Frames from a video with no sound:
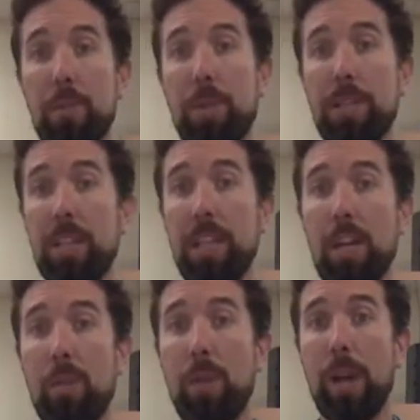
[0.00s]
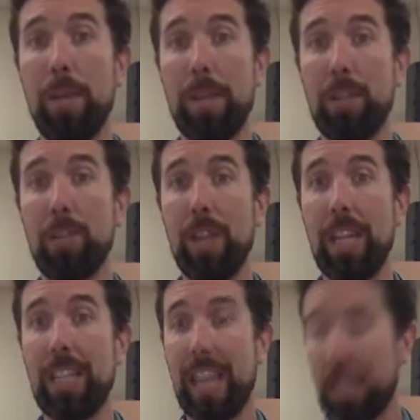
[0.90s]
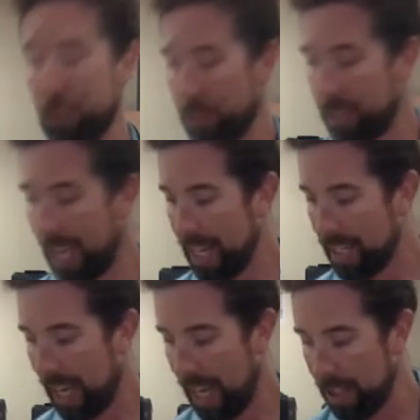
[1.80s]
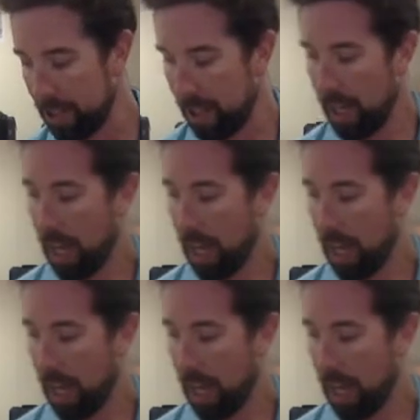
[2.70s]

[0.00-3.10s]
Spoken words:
recently or want to make sure that it's extra sanitized,